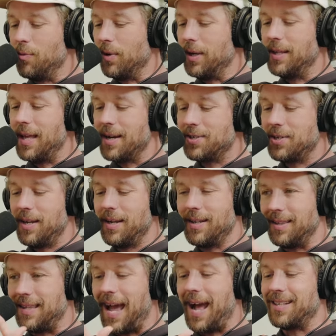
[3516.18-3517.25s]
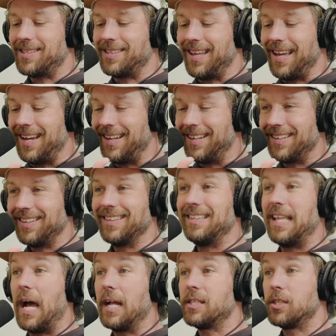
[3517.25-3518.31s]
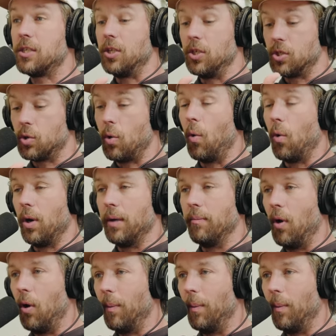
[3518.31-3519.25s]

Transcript: you read that shit, that's like that's the scoring